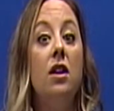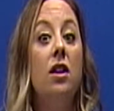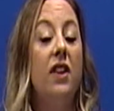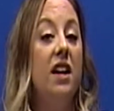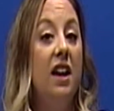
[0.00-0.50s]

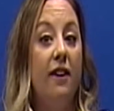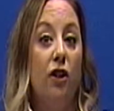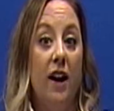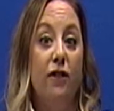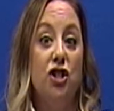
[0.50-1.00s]
that never
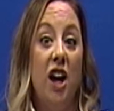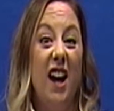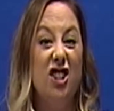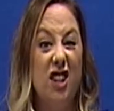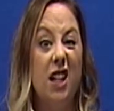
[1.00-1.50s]
ever
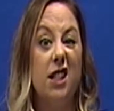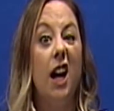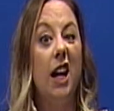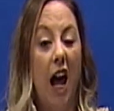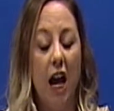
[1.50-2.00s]
change, things like
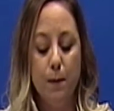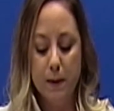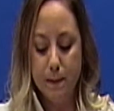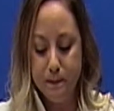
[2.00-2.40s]
names.